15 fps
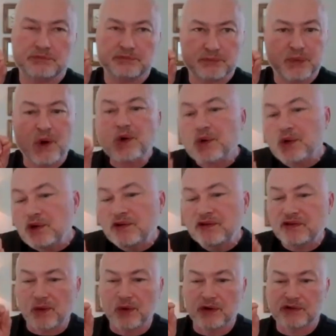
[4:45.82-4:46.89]
proof
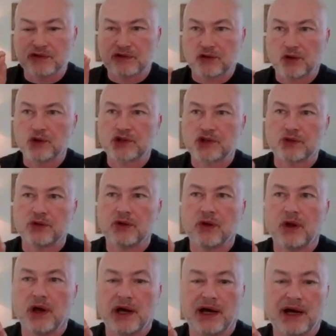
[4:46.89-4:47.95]
or
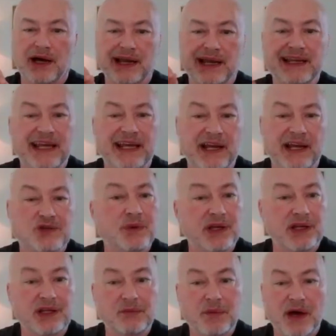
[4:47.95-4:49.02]
social engagement
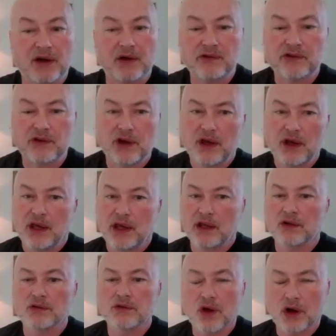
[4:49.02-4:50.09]
emails in a
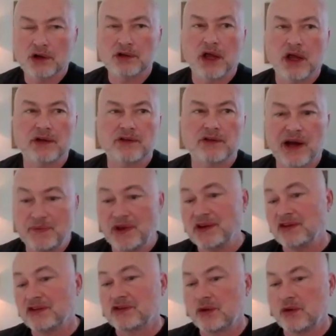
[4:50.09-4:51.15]
long, long time. They
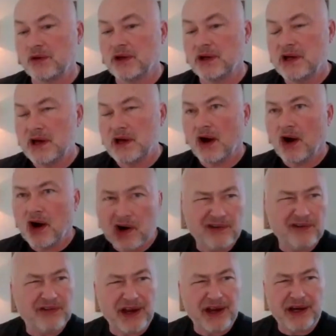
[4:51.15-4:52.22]
just sort of are
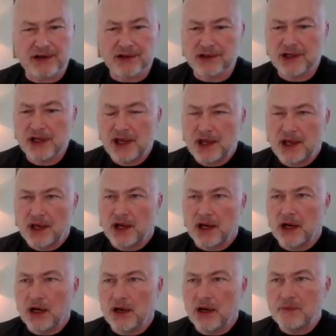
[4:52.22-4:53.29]
there.
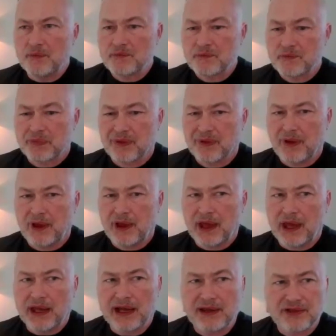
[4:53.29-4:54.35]
Um,
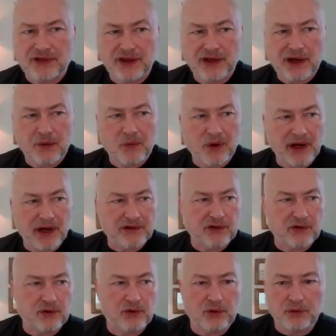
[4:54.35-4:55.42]
and I think I want
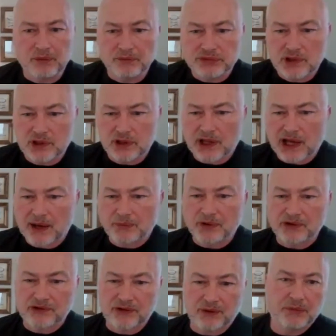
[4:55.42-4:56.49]
to clobber
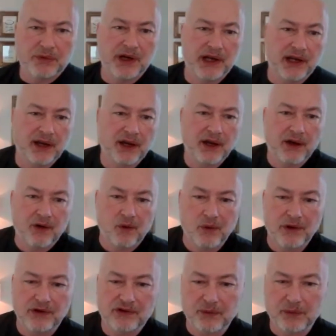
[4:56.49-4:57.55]
somebody
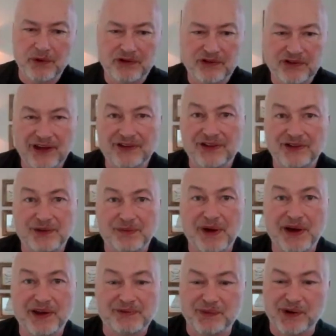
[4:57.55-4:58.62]
when someone says it's a
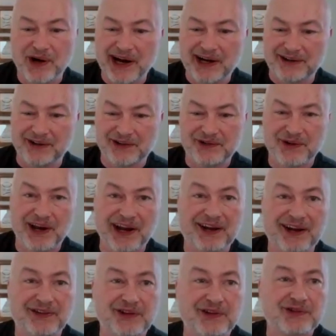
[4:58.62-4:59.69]
best practice, right?
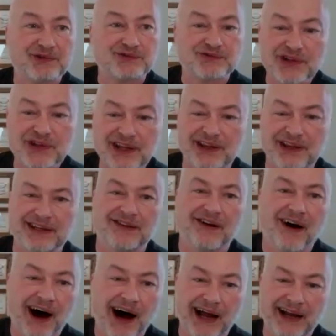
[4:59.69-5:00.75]
Because it's really
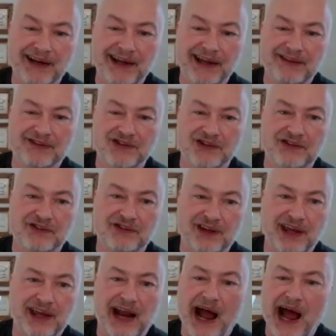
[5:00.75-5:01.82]
not. It's just,
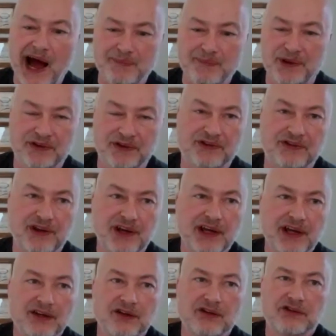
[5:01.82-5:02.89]
it happens
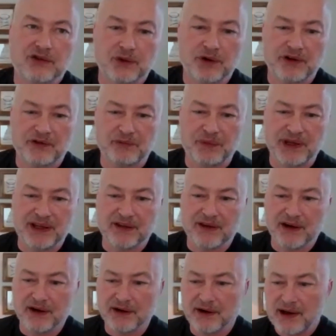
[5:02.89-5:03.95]
to sort of be
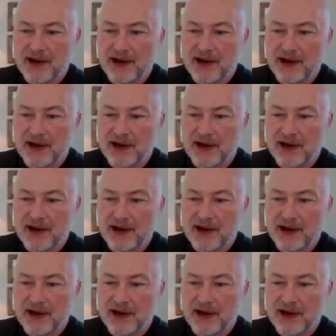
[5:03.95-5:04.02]
there.